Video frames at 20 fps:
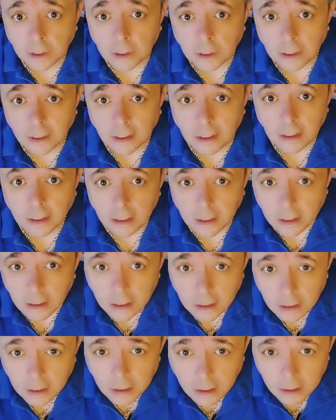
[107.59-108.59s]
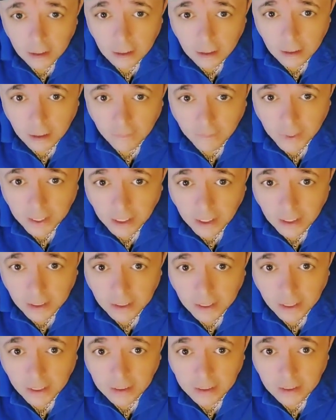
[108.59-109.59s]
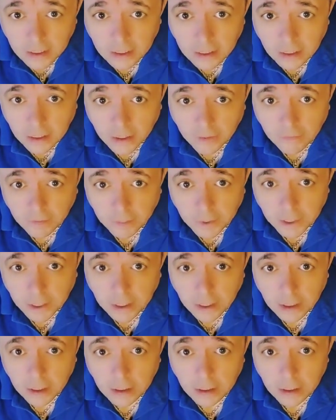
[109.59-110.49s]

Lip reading: I have my contacts in. Hi everybody.